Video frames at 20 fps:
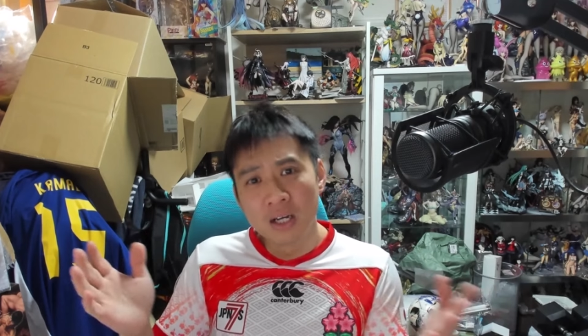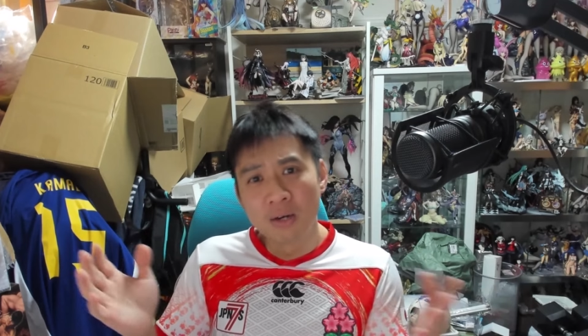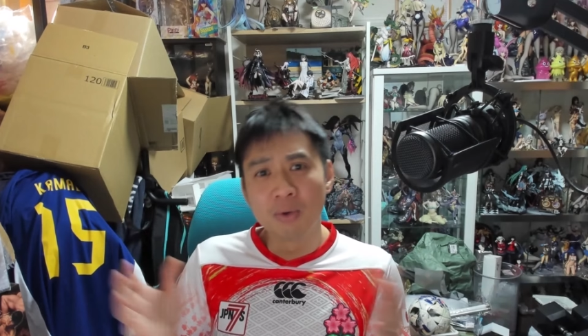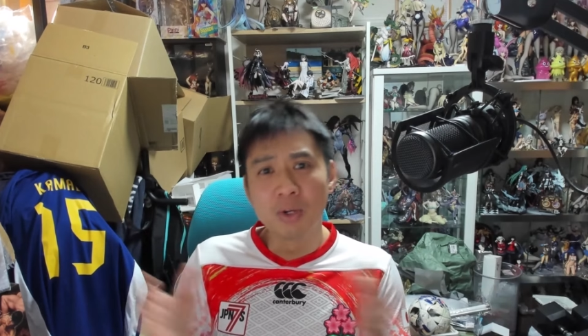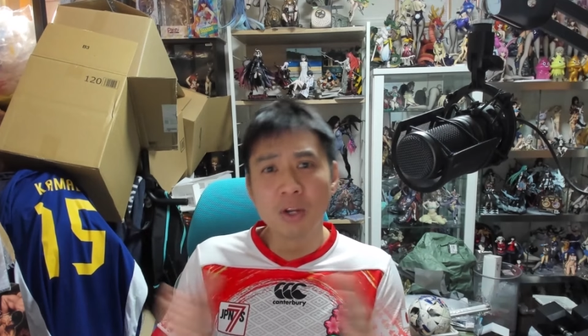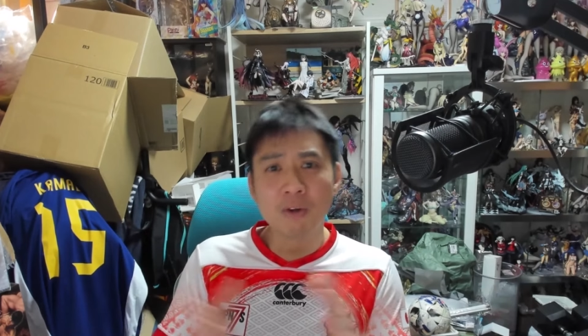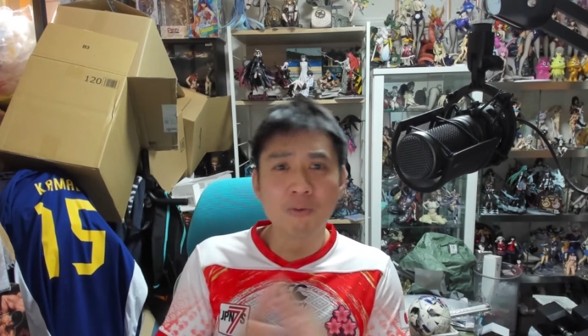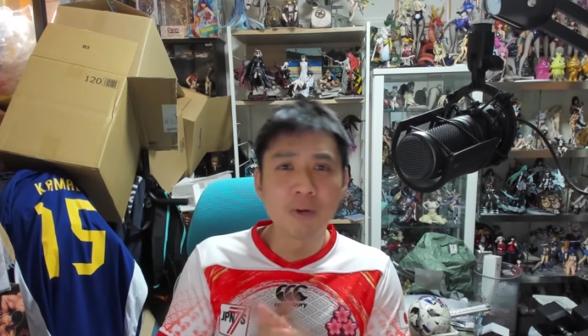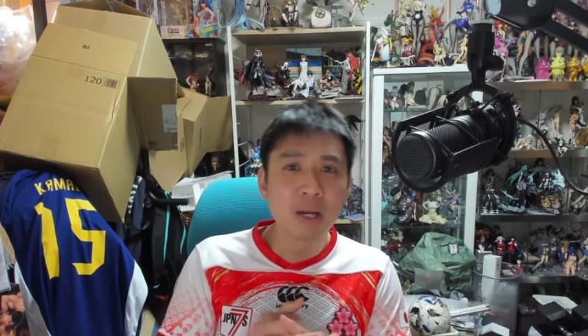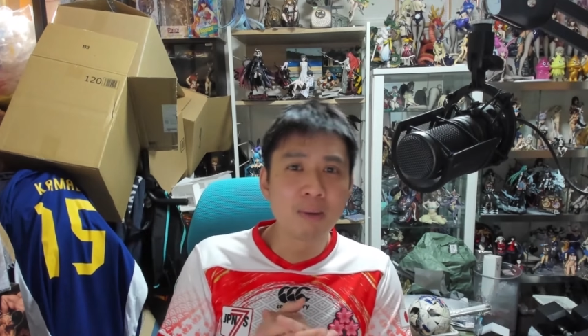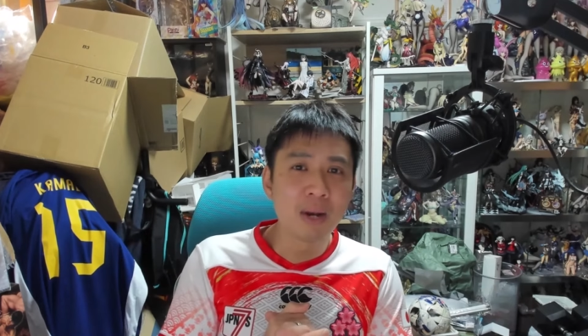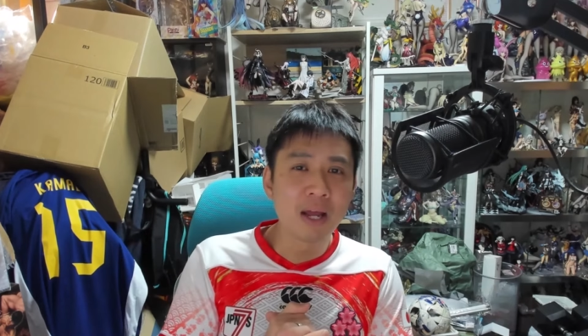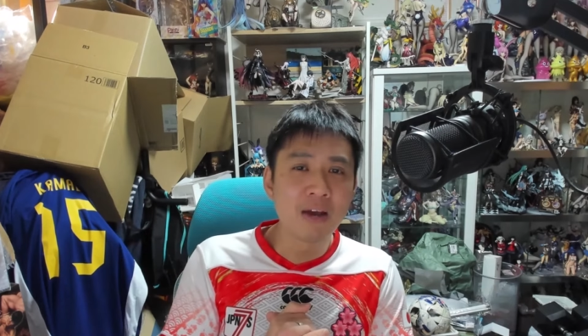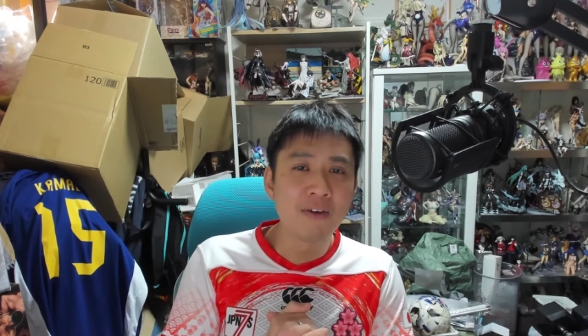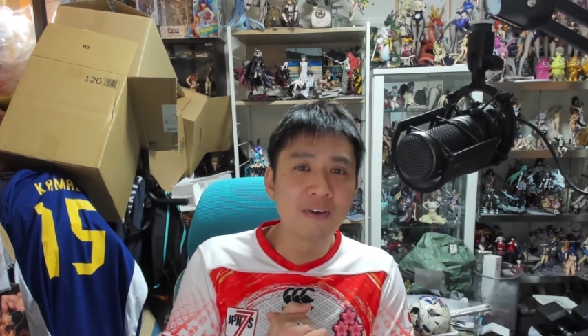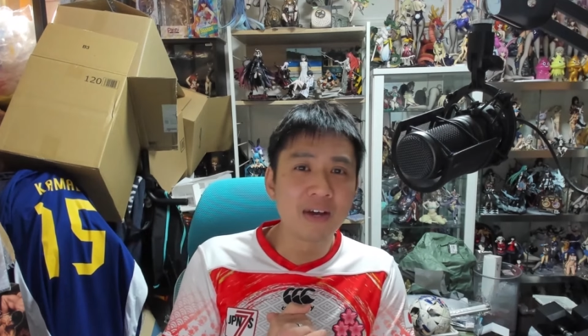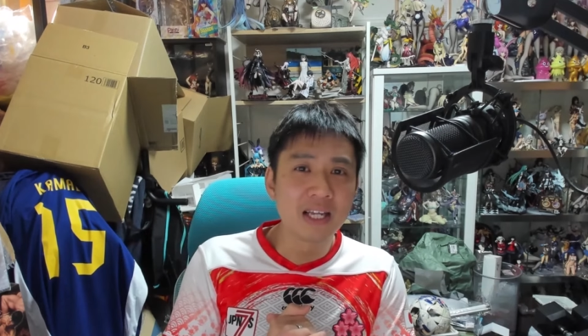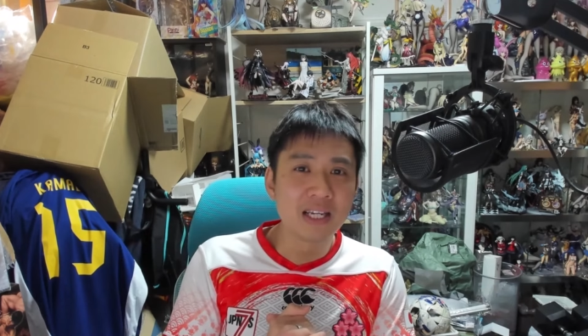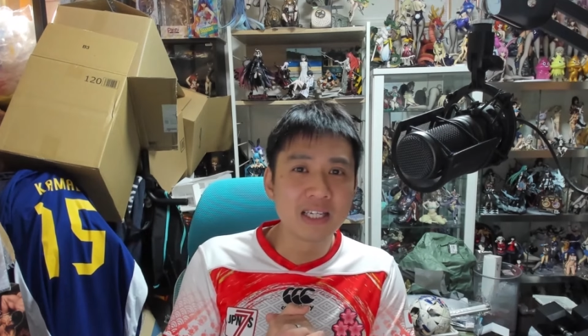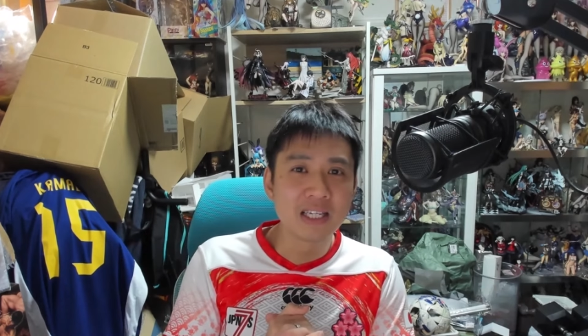We don't really play
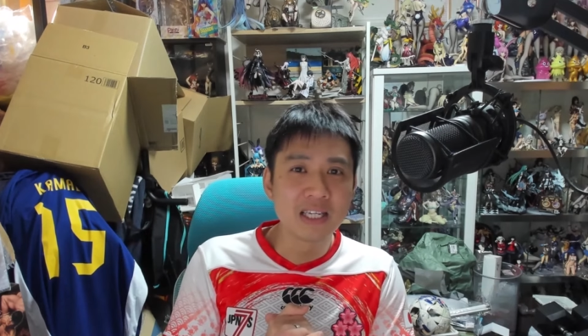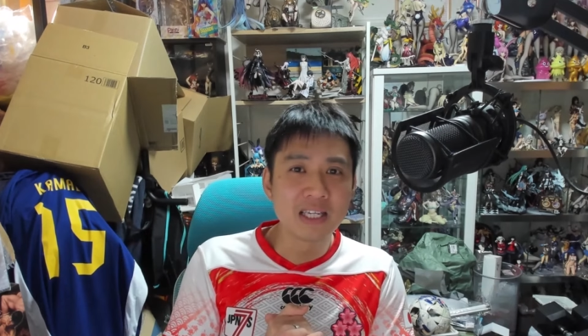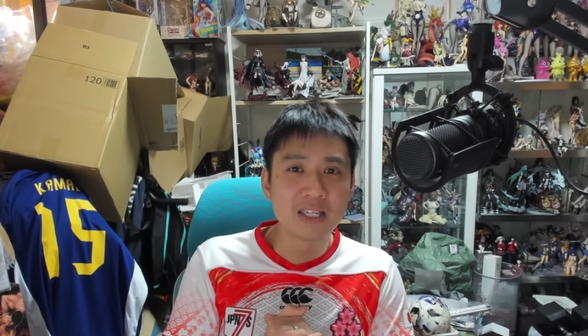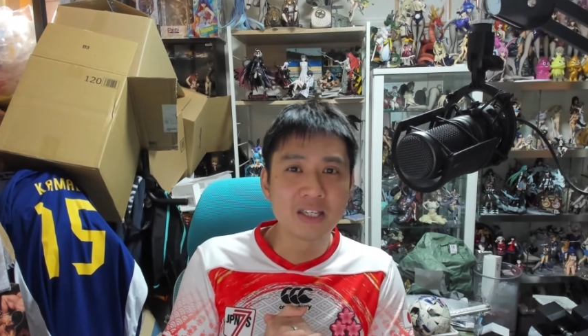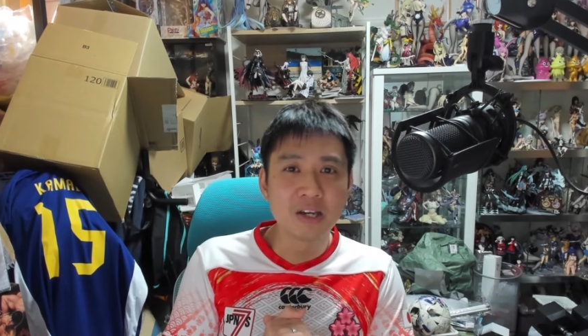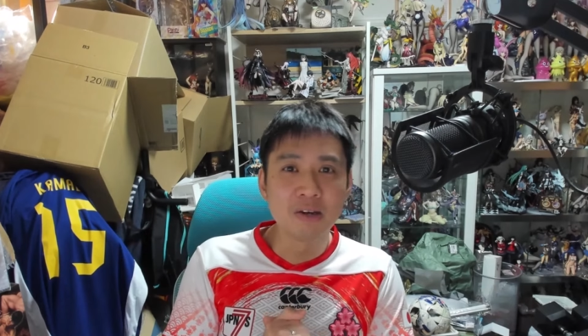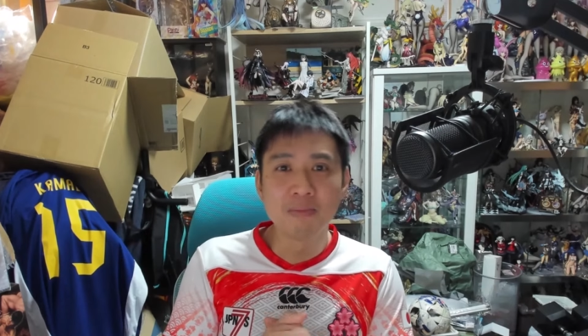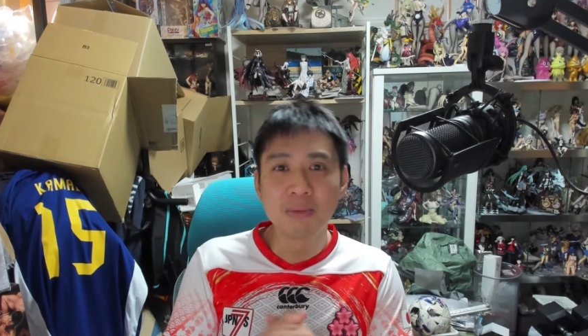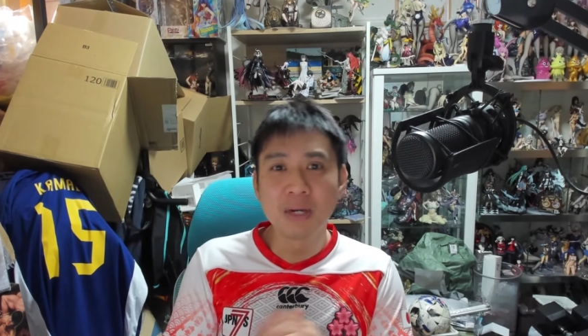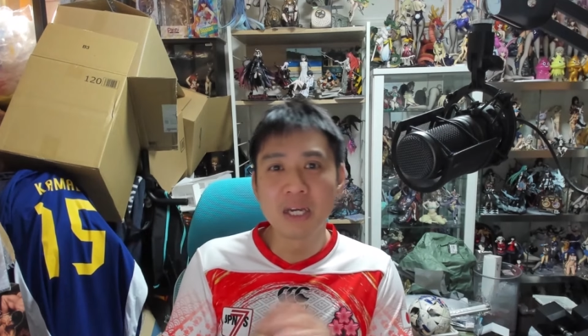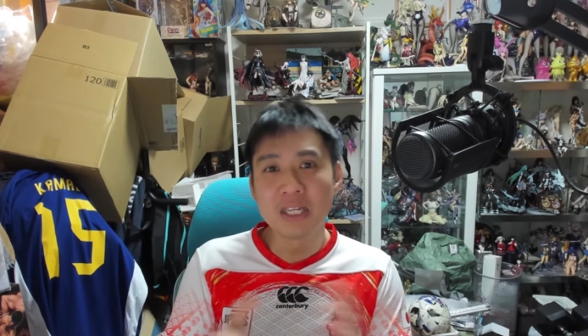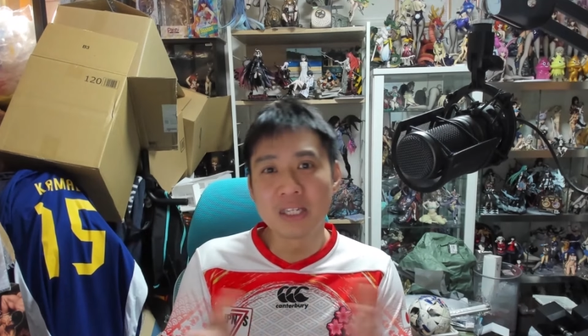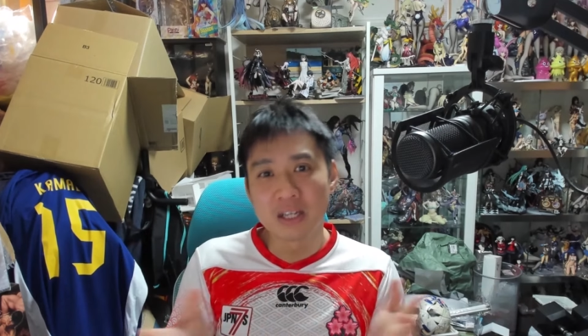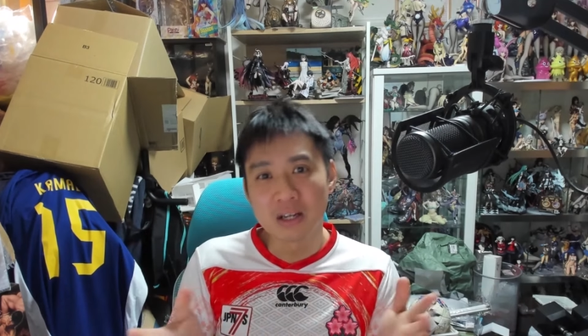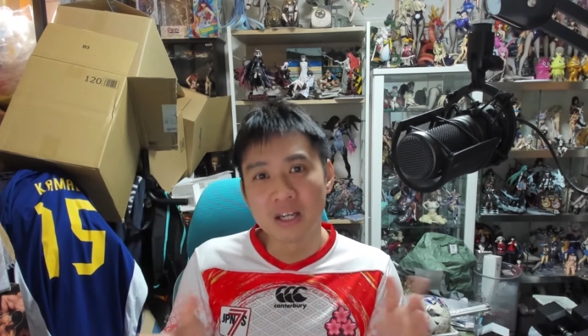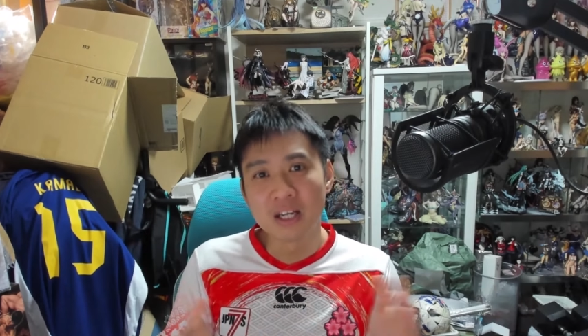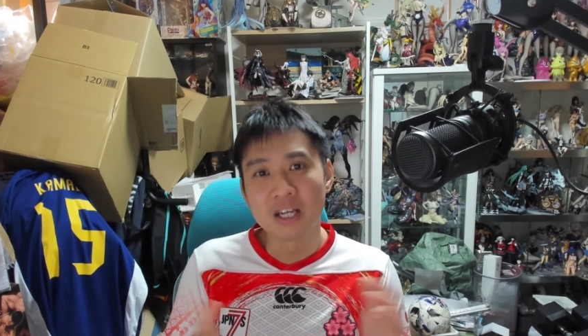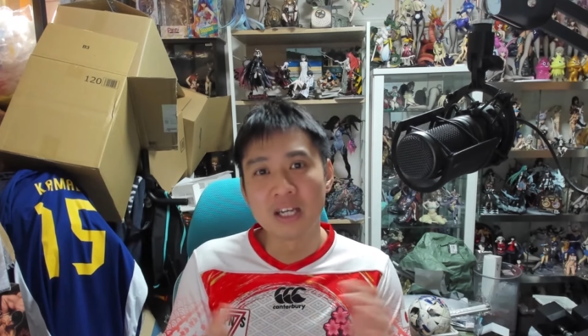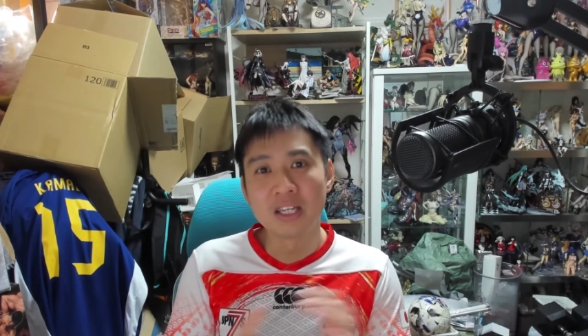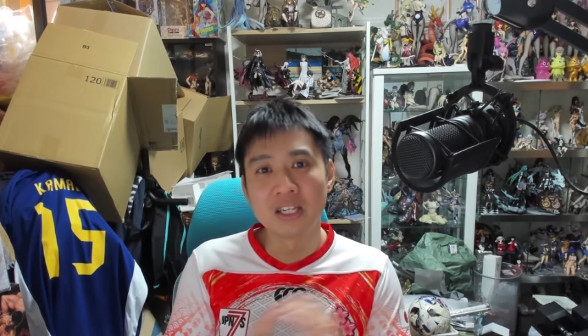that in the system, but he's
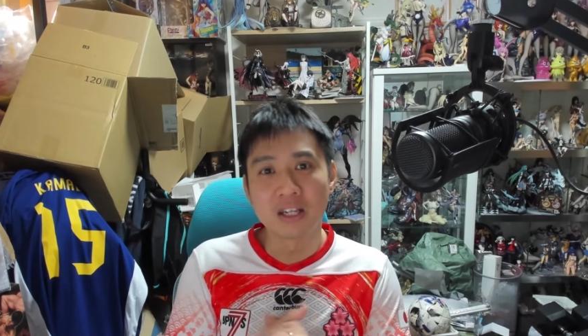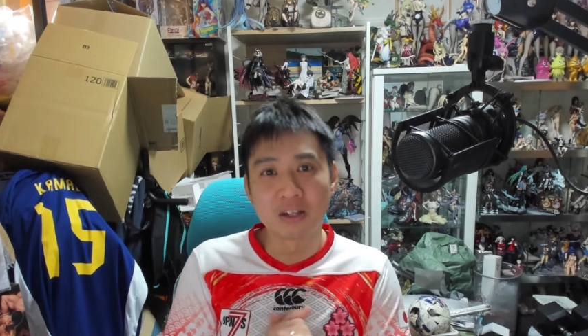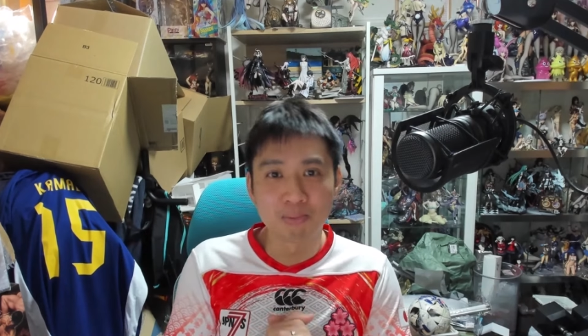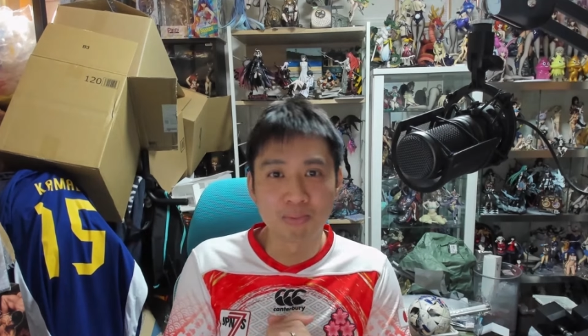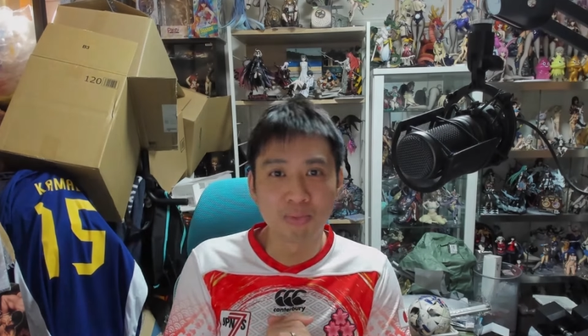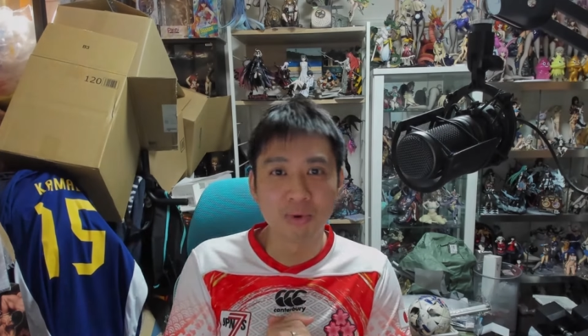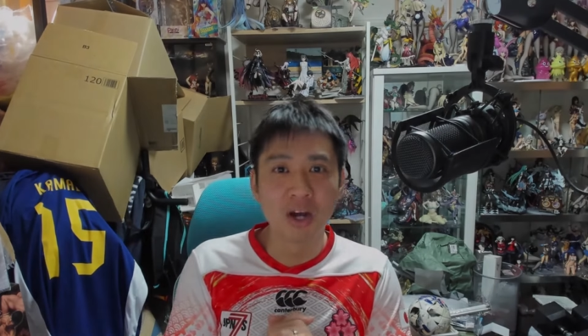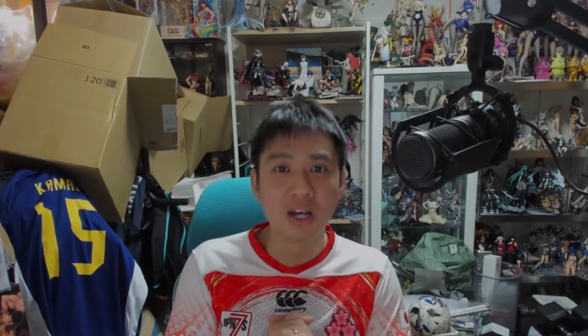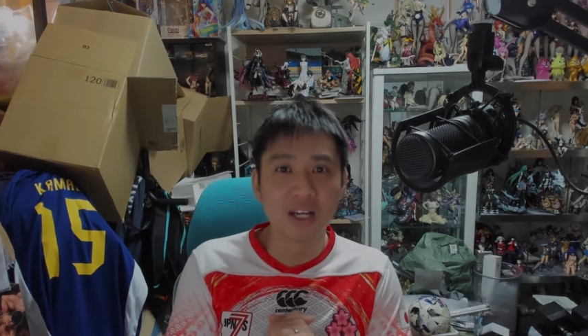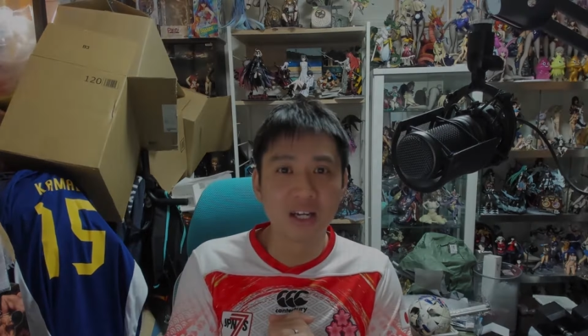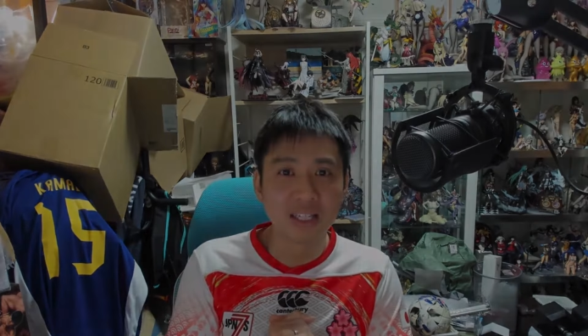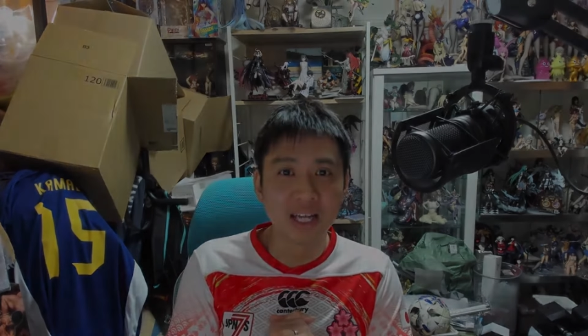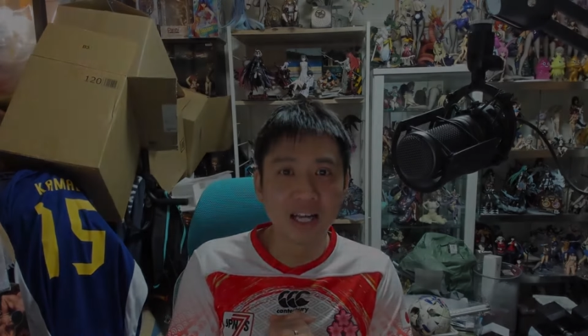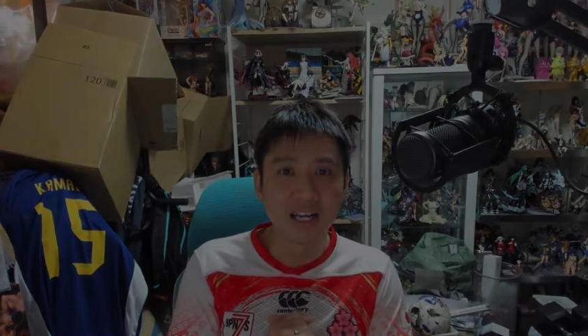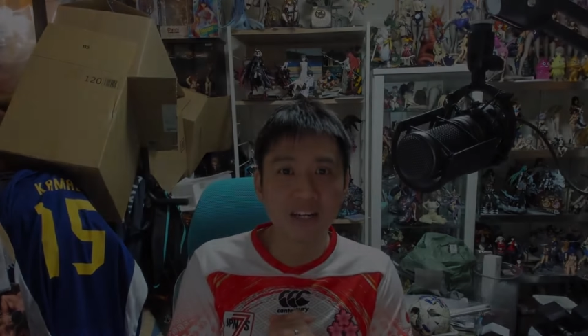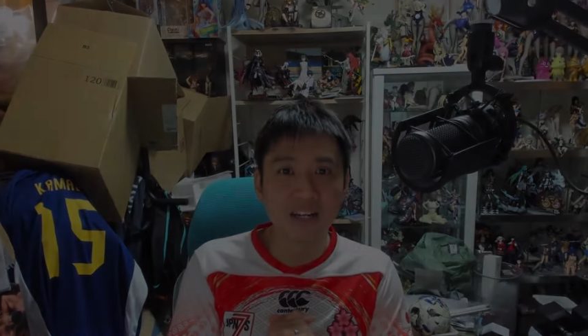a bright young talent